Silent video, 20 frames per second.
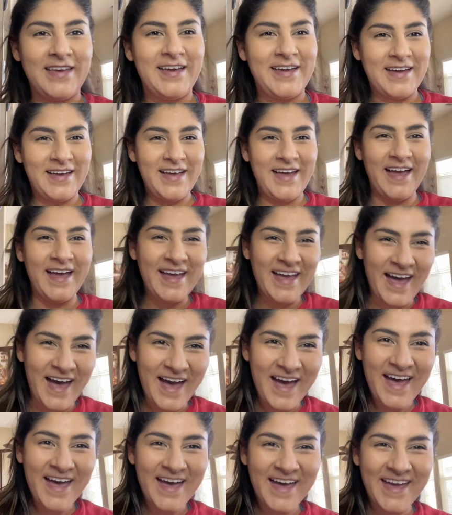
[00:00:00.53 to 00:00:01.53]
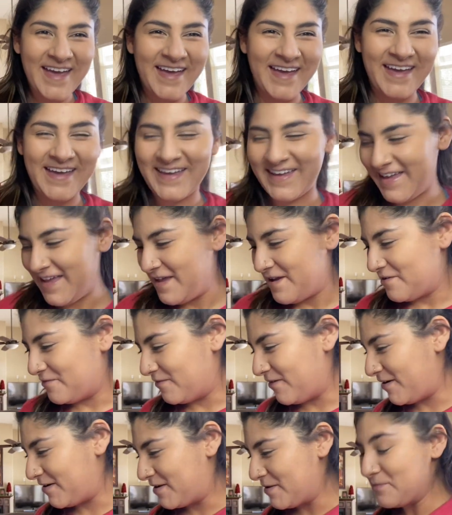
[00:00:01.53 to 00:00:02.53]
Hi,
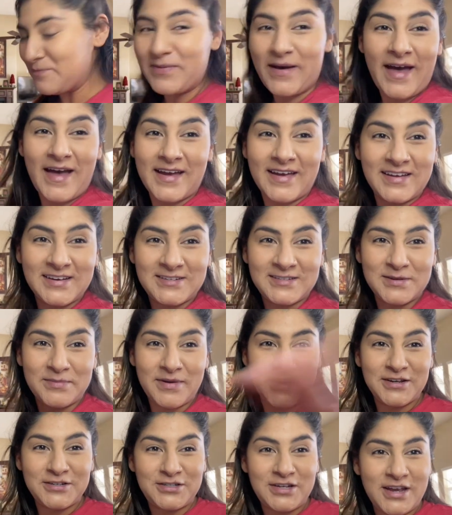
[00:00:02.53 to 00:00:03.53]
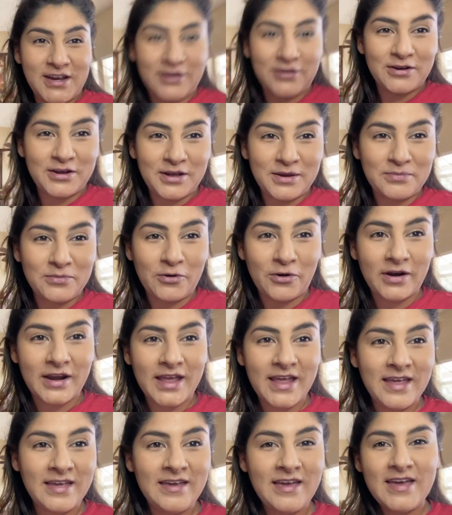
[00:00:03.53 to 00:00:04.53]
welcome back to my channel. Good
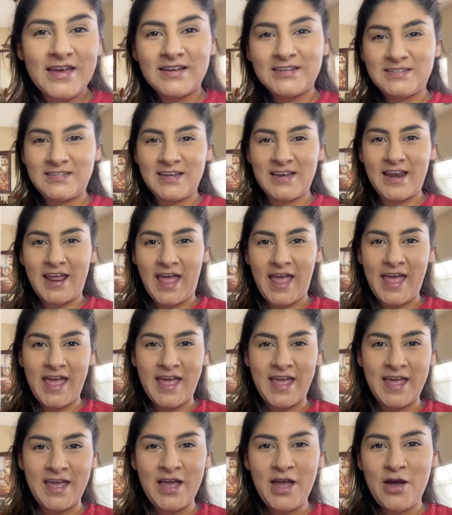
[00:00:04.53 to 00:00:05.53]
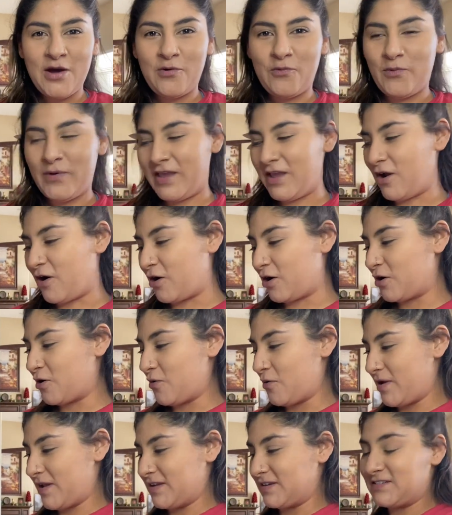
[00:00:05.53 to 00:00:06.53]
morning. Today we are
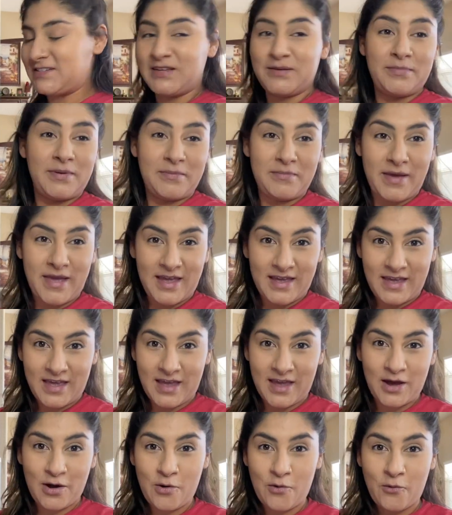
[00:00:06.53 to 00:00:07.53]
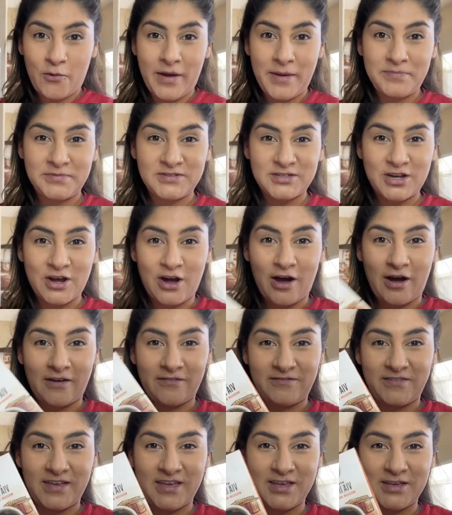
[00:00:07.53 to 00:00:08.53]
going to be making whipped
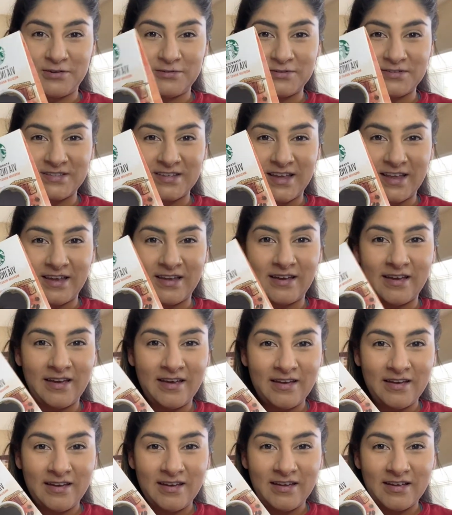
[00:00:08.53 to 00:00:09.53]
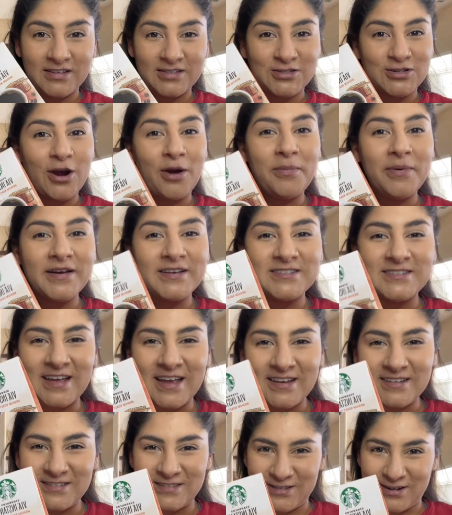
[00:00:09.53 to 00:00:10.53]
coffee using Starbucks
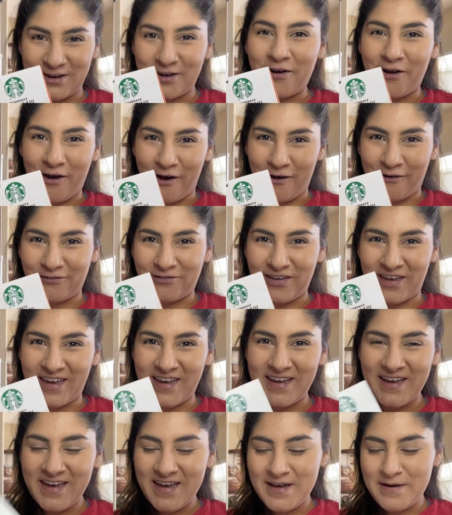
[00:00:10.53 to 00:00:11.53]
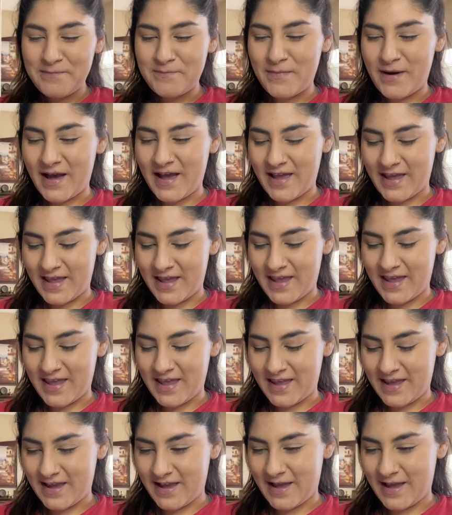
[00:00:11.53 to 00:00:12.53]
instant coffee.
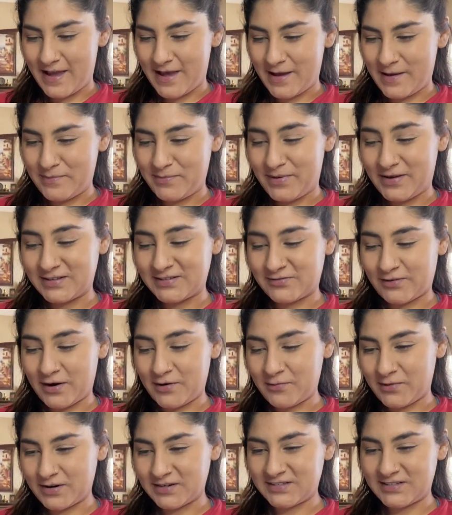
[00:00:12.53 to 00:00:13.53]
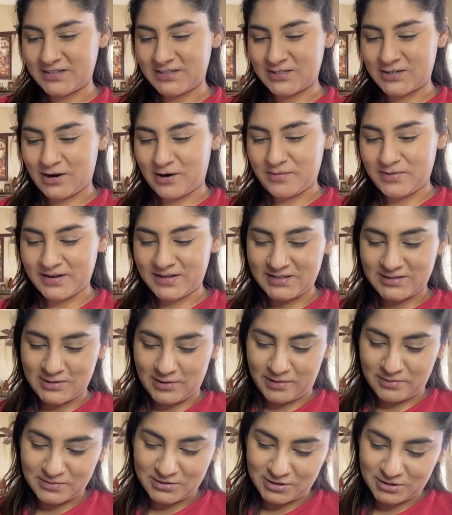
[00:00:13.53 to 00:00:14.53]
My best friend works at Starbucks, so
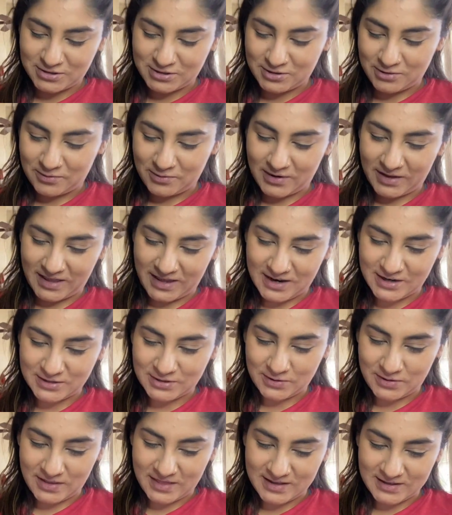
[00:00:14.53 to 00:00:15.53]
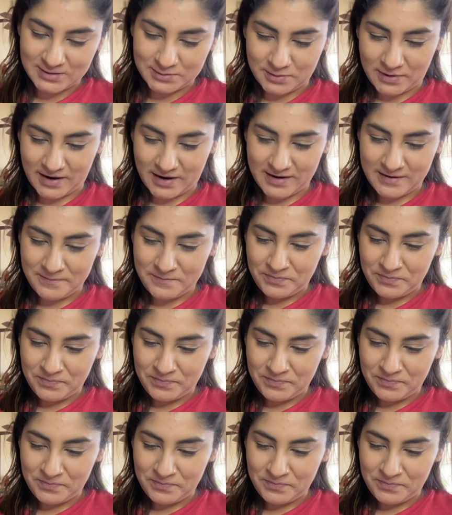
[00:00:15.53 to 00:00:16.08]
I'm sure she'll really enjoy this one.